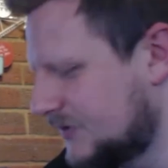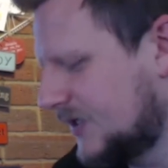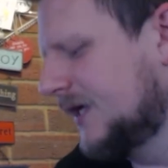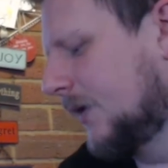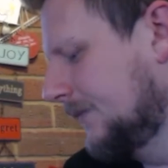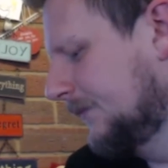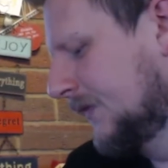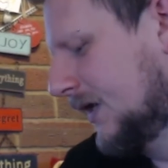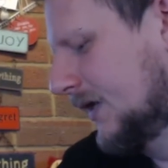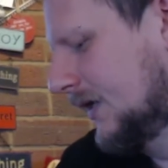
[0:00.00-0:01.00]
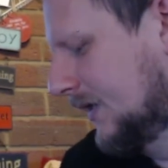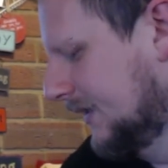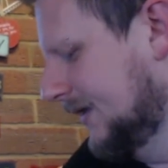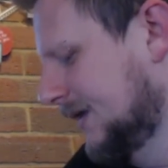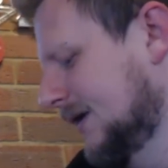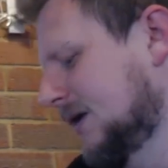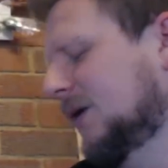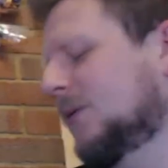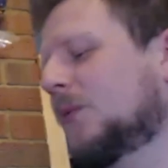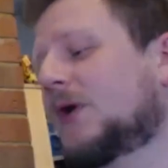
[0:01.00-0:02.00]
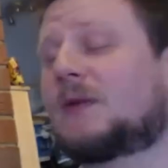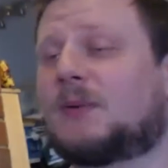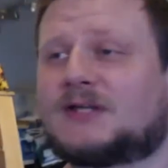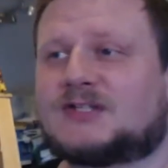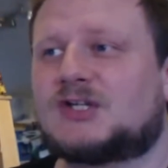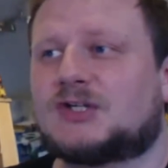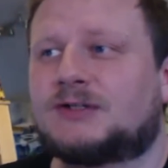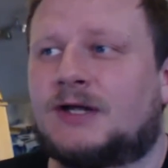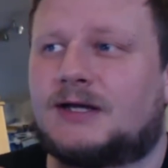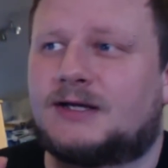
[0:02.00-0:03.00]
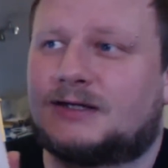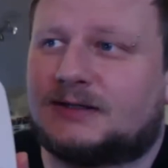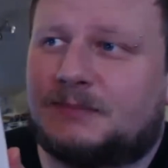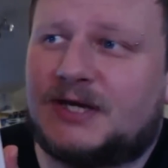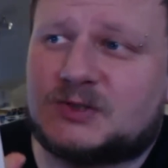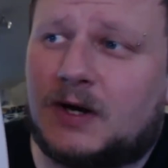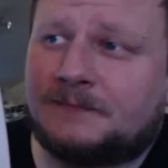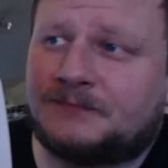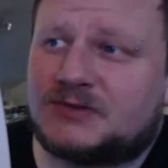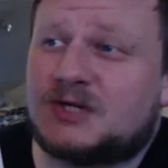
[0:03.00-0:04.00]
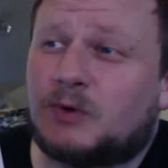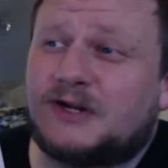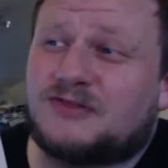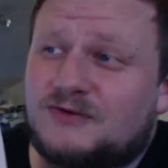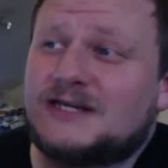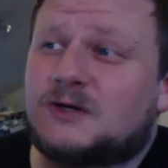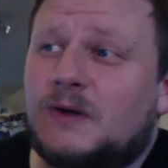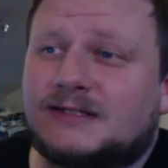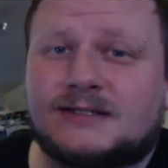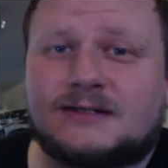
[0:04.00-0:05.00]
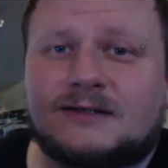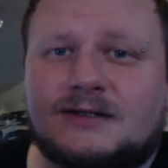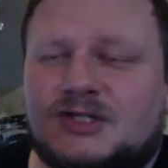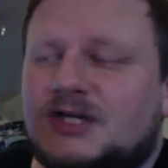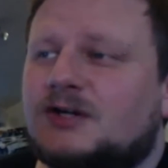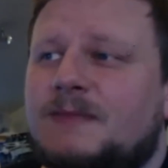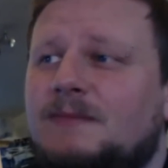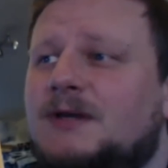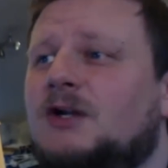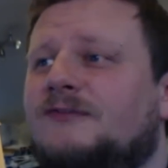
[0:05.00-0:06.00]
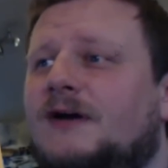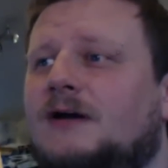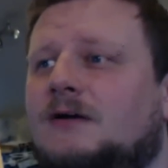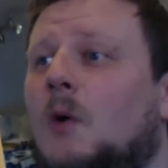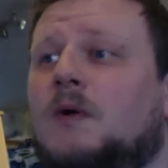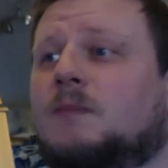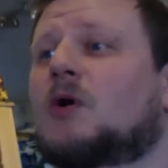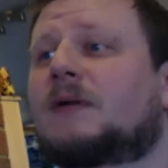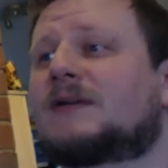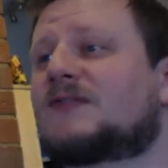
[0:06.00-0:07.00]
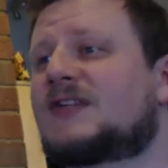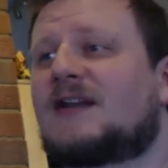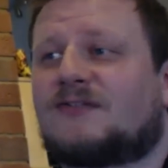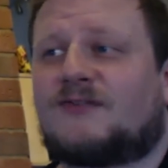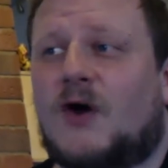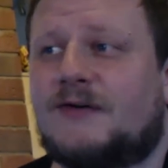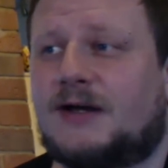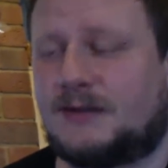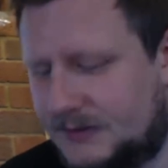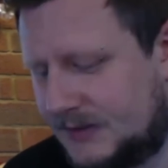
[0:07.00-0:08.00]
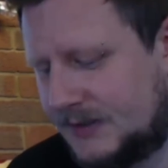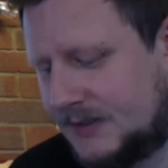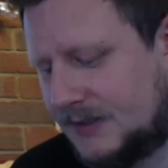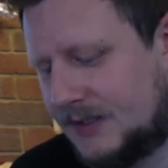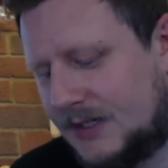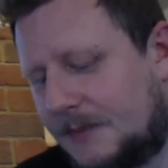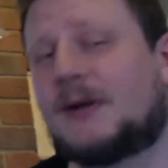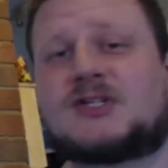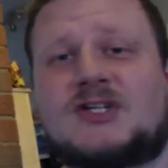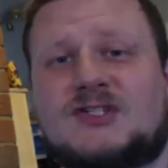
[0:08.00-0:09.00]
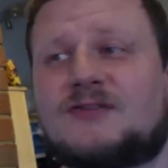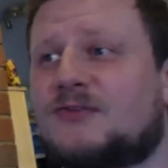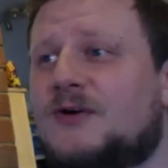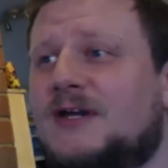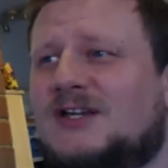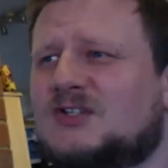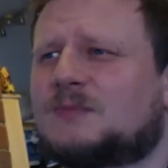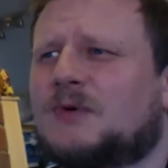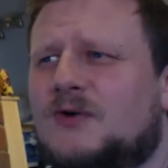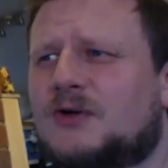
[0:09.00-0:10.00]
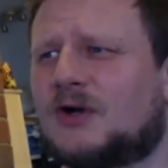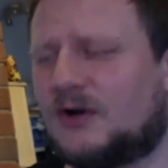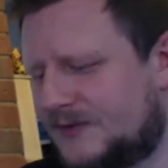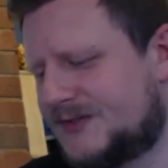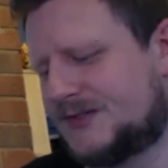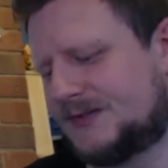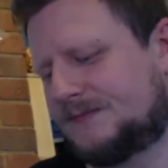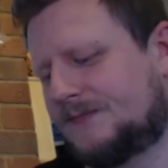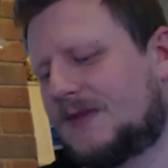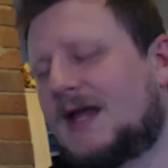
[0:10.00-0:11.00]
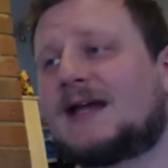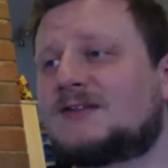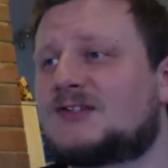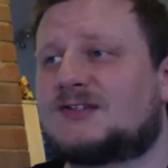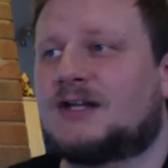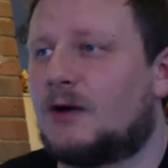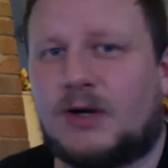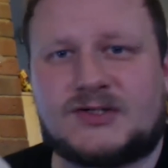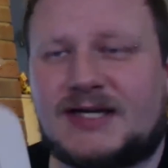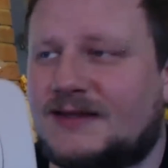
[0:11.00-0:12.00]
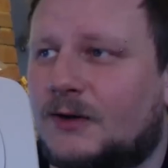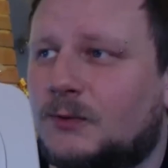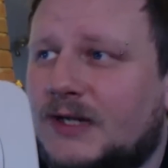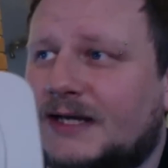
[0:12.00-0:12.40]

first. Anyway, we got the PlayStation, PS1. She wanted three quid. She goes, make me an offer. I would have probably have said a fiver. But she said three because I'm not very good at offers and you know I'll take that all